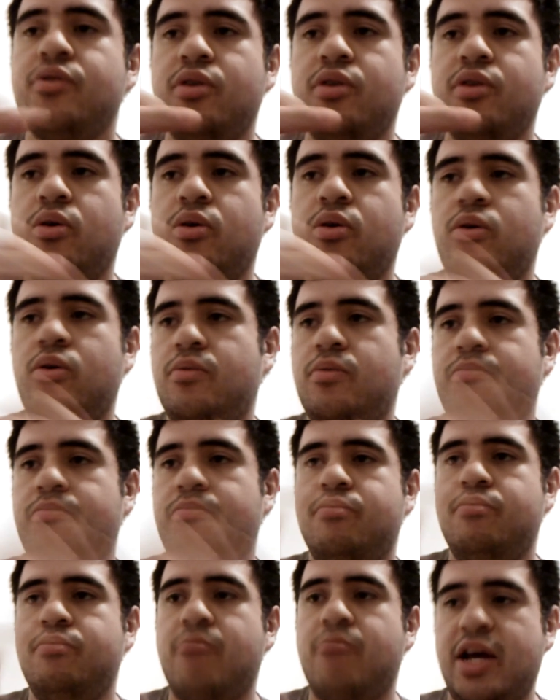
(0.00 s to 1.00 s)
the whole
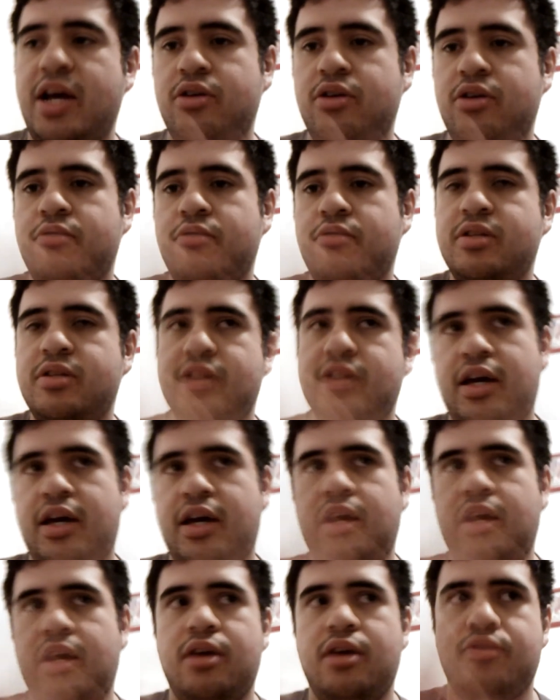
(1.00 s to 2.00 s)
Michael was
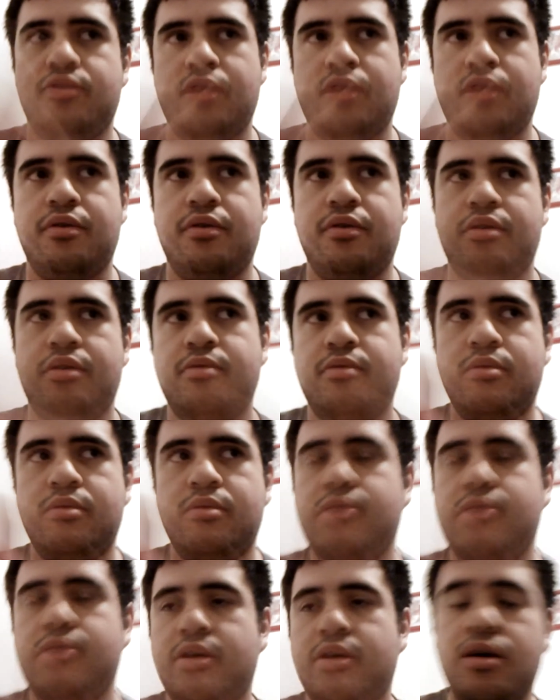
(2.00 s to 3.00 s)
dead, Trevor, blah, blah, and